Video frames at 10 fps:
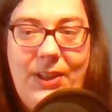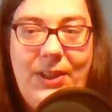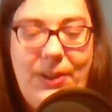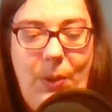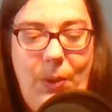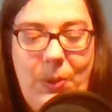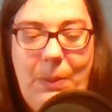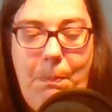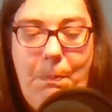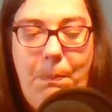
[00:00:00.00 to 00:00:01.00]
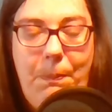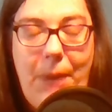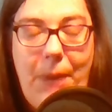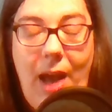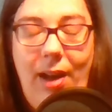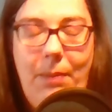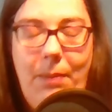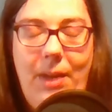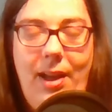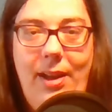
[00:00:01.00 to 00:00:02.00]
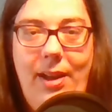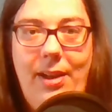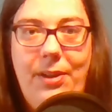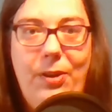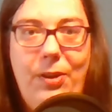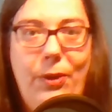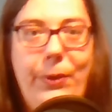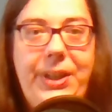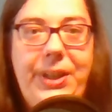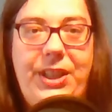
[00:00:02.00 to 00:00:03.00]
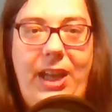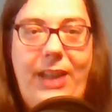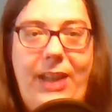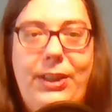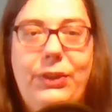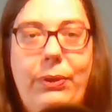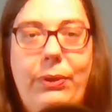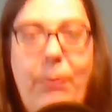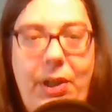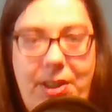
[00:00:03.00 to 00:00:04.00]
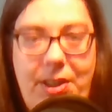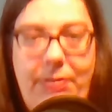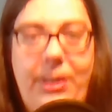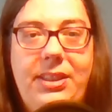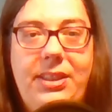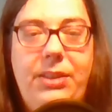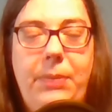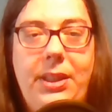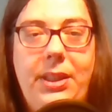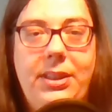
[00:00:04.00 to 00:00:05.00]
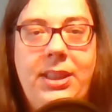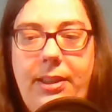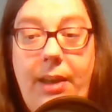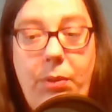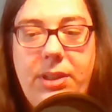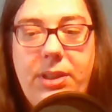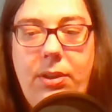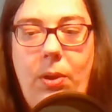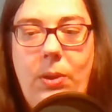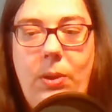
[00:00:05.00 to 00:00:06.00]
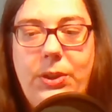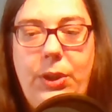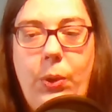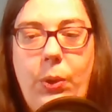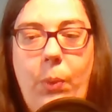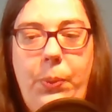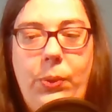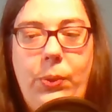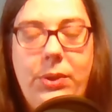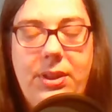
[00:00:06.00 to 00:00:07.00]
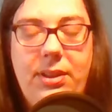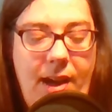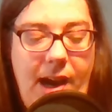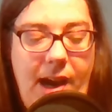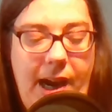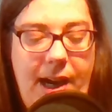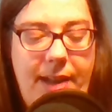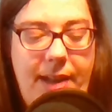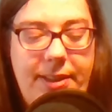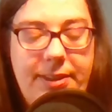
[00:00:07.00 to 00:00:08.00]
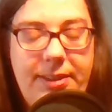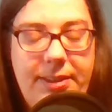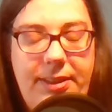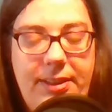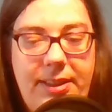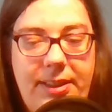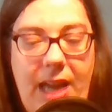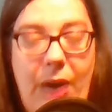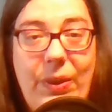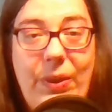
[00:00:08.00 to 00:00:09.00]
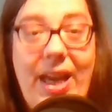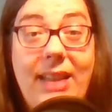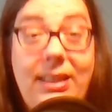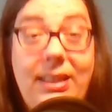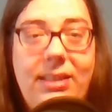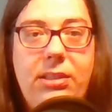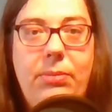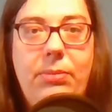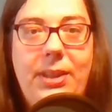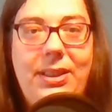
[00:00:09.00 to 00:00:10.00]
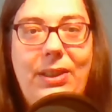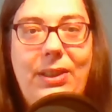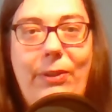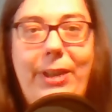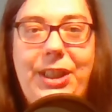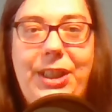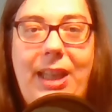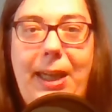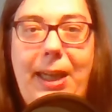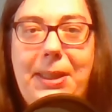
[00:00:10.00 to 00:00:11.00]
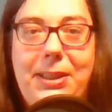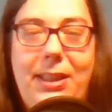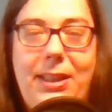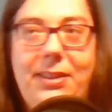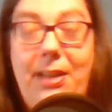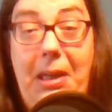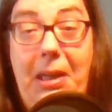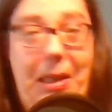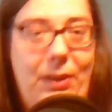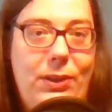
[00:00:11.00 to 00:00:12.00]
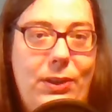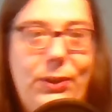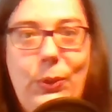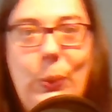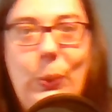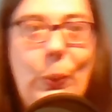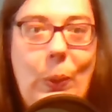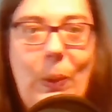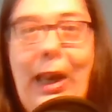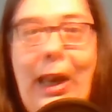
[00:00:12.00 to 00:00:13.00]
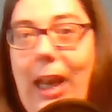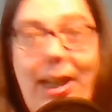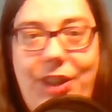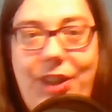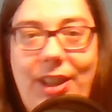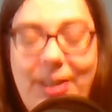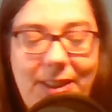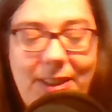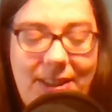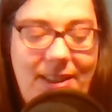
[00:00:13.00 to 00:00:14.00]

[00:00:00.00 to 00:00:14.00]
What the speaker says: So the bağlama originated from another instrument that was called the corpus. And how that instrument originated, there's like this cool legend.